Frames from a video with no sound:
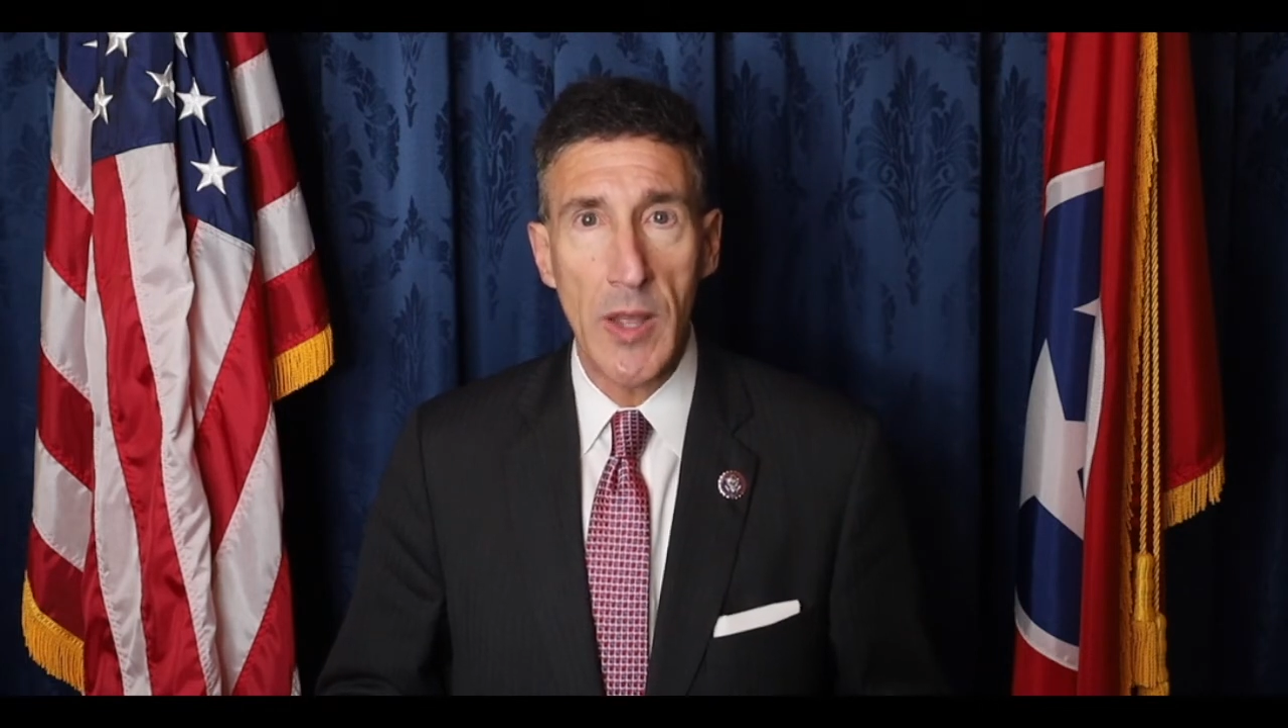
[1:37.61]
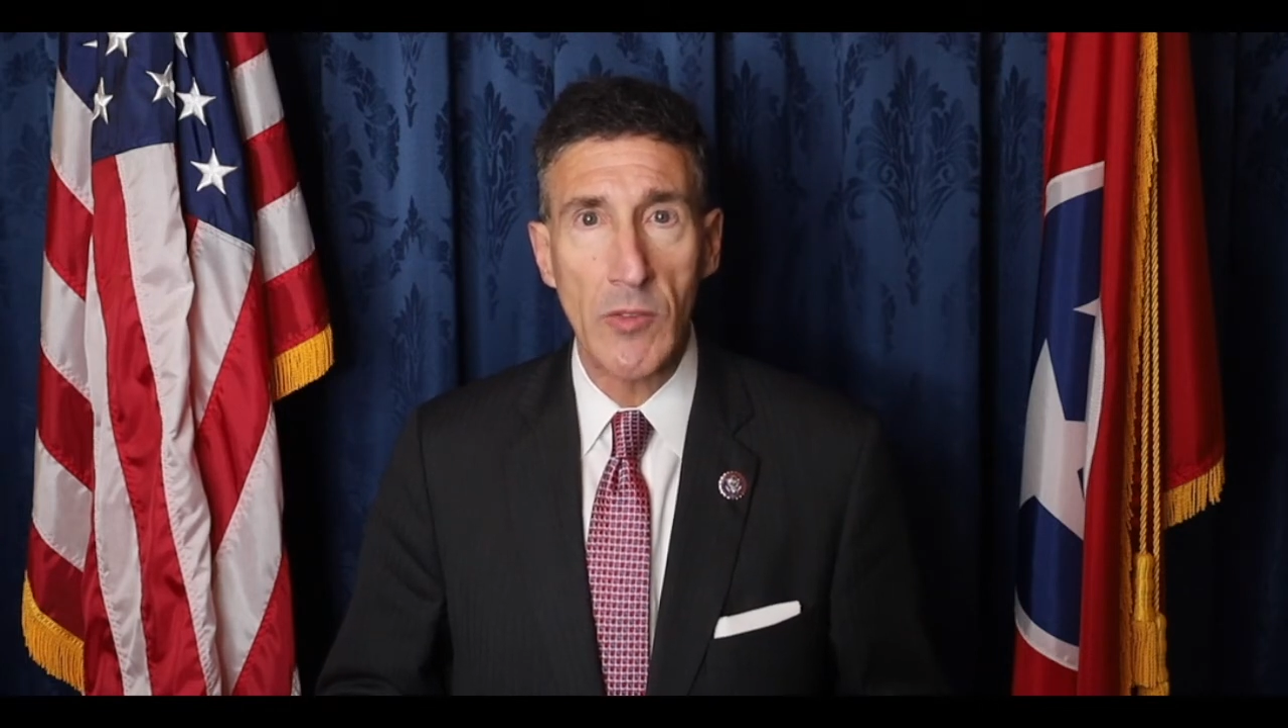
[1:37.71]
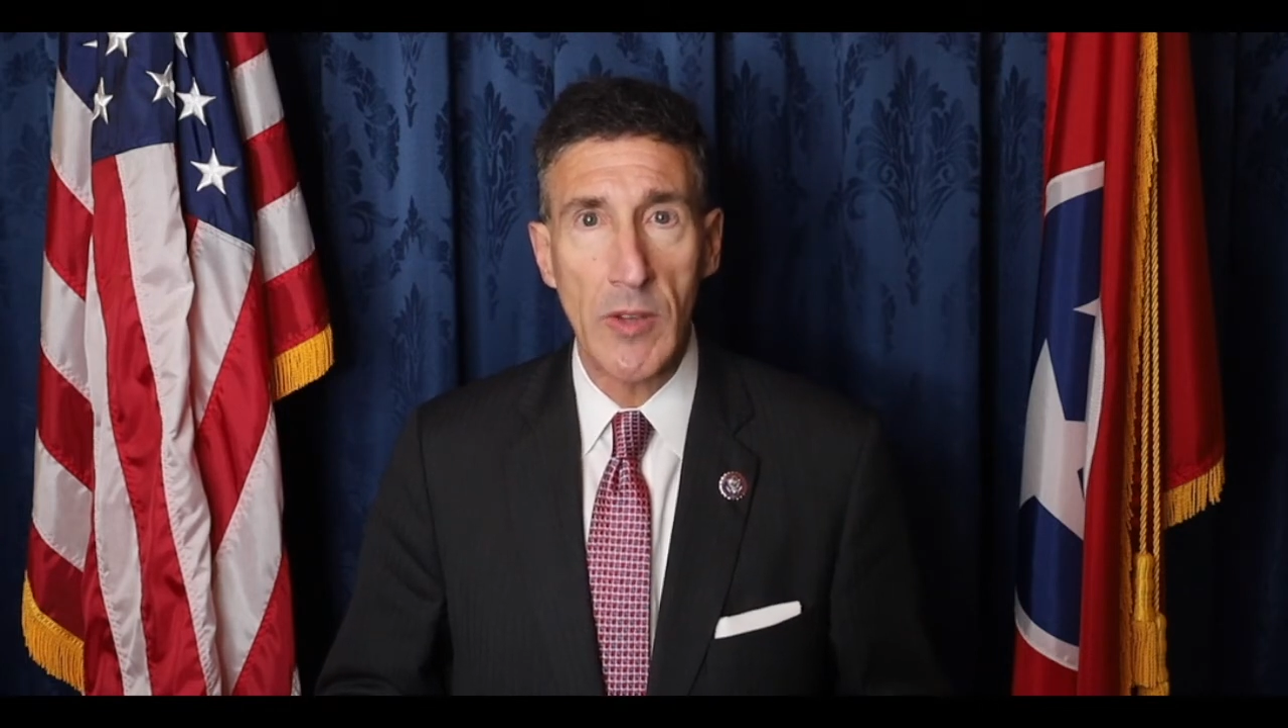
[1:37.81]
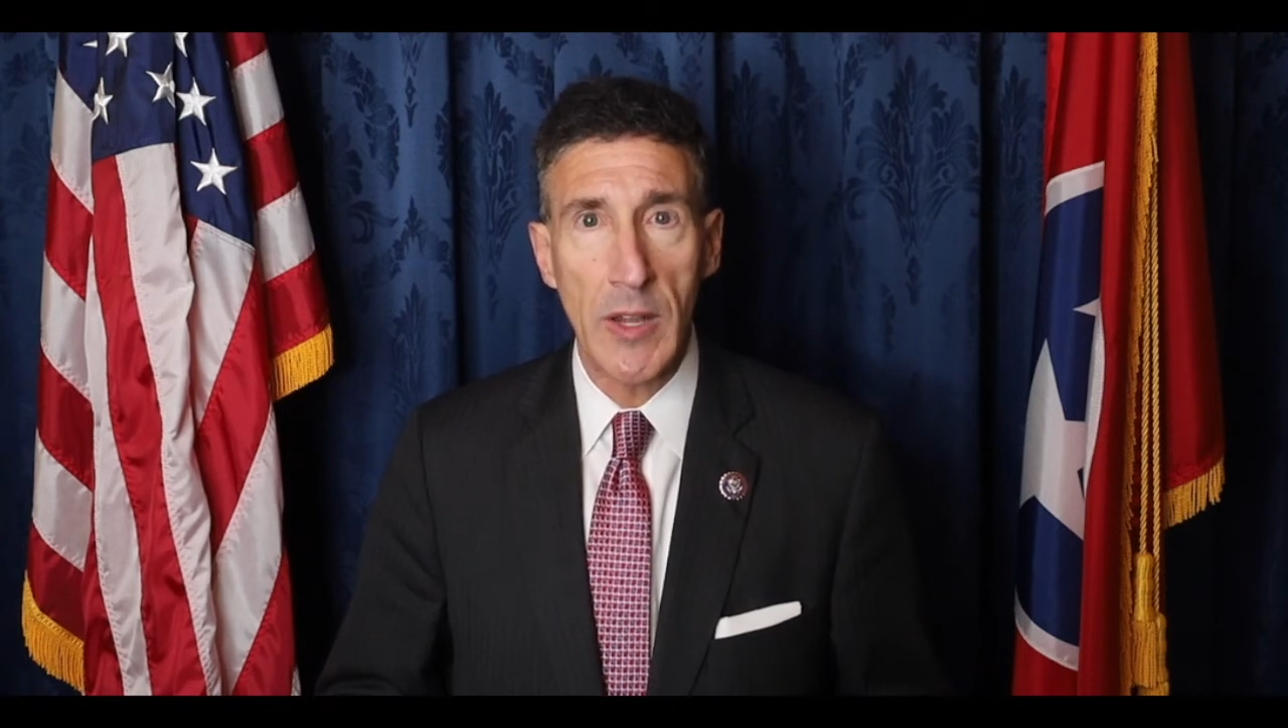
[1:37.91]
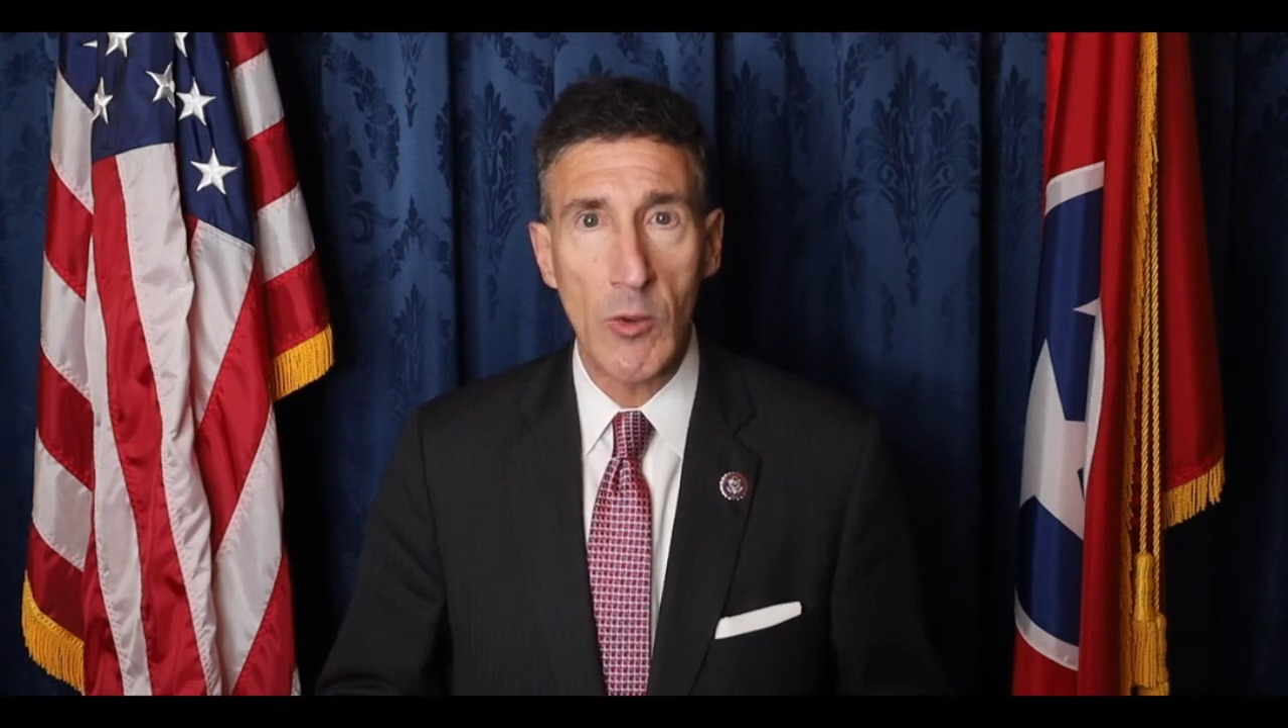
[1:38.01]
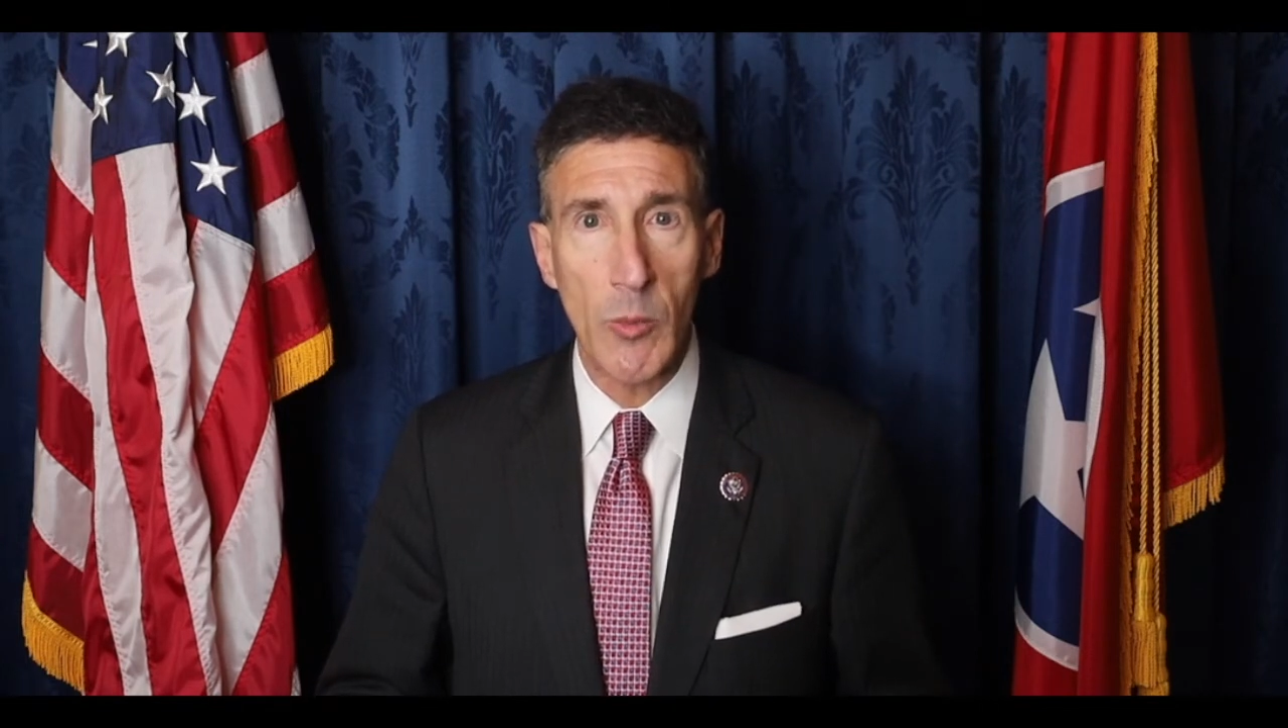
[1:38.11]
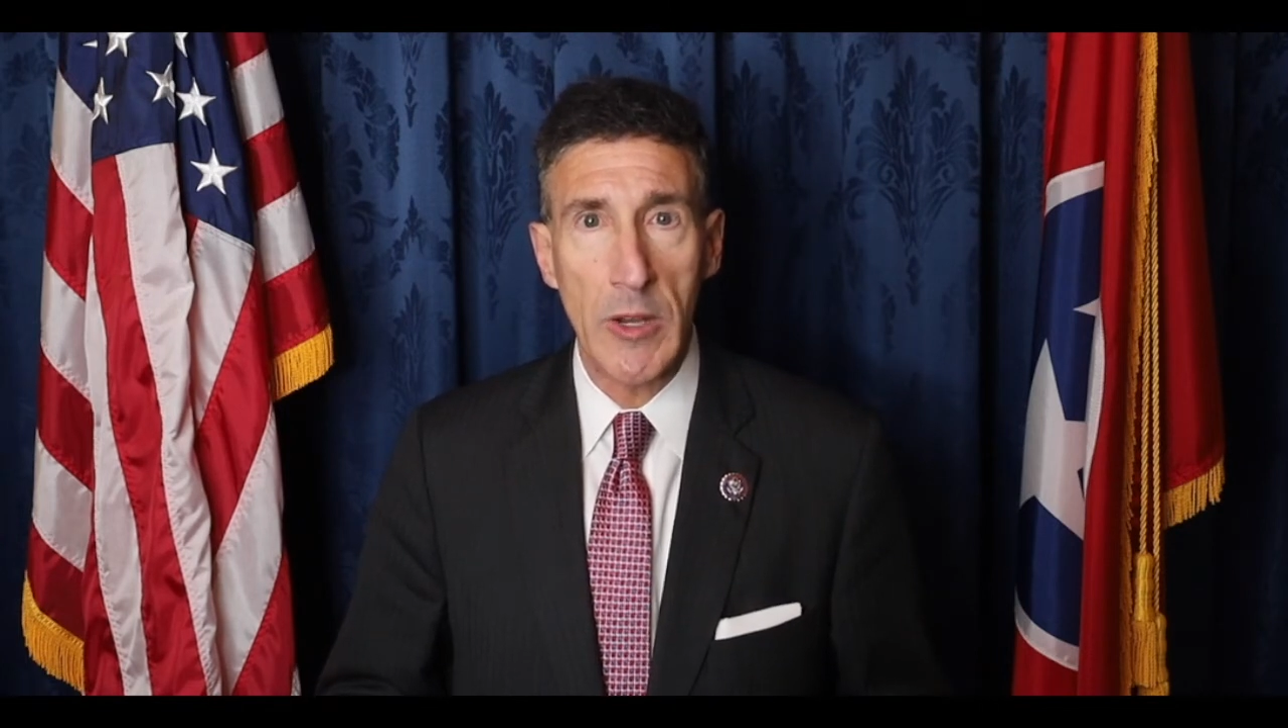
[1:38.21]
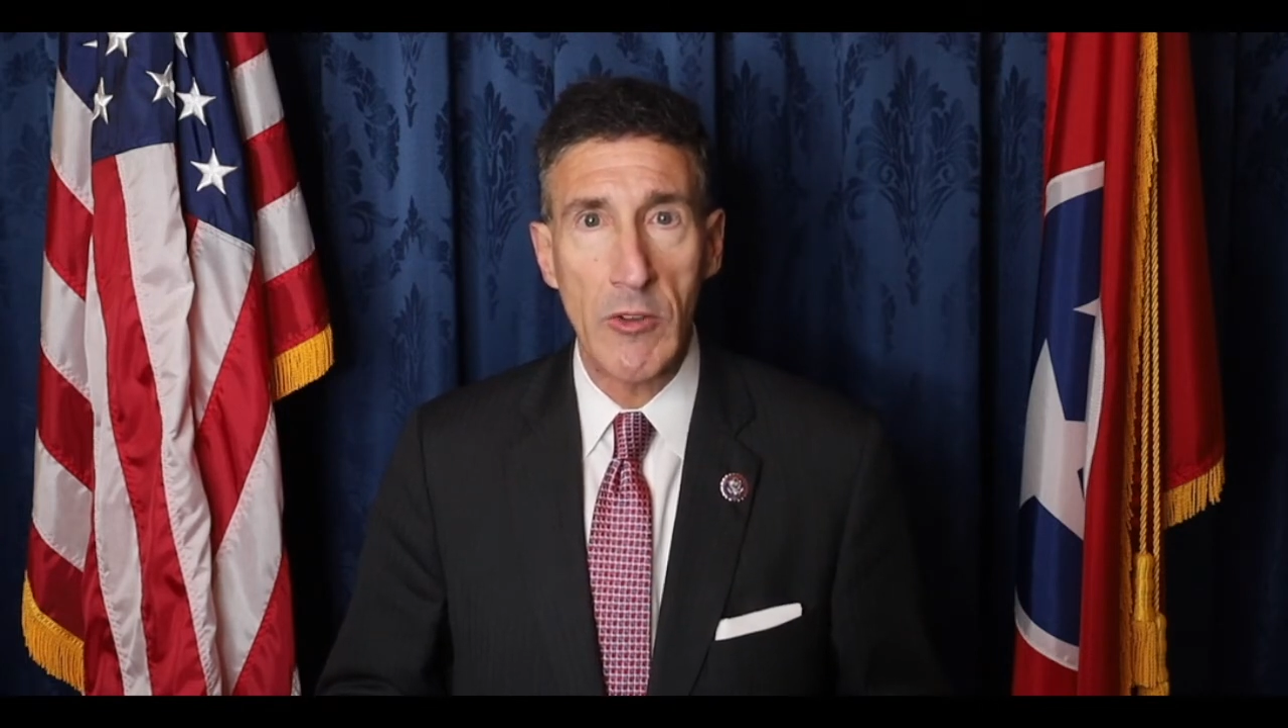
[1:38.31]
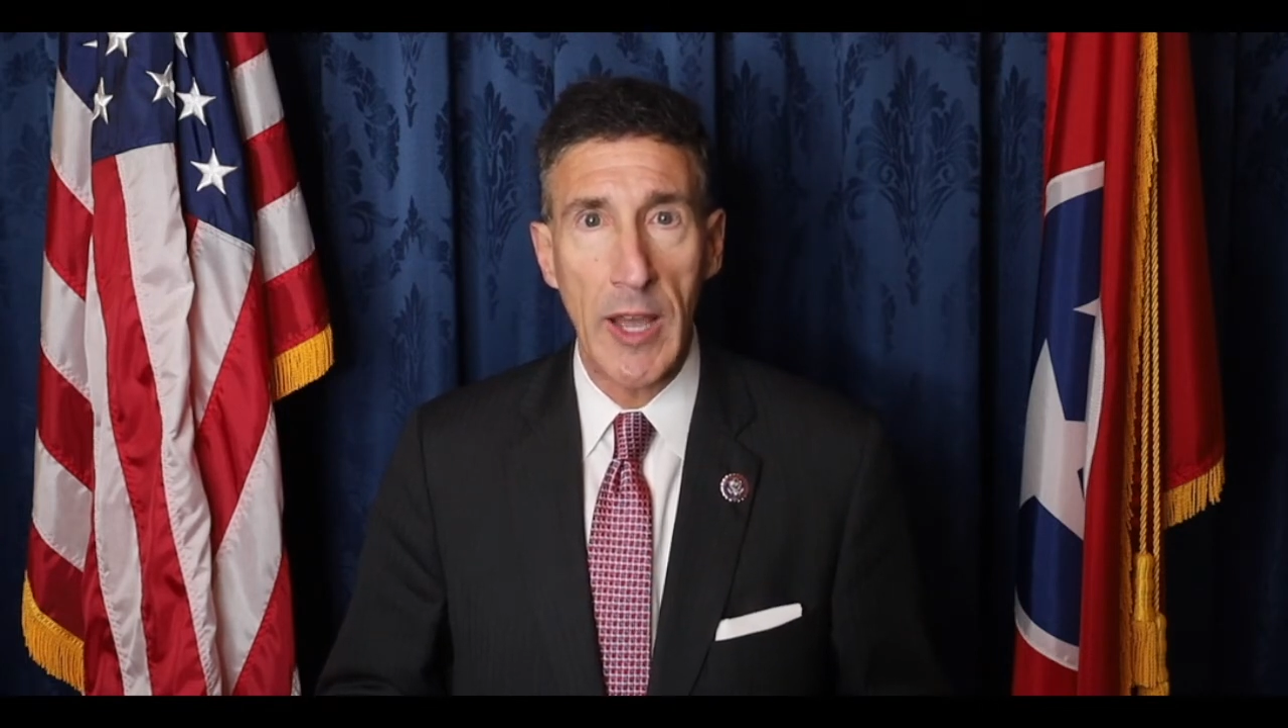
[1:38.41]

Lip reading: hesitate to reach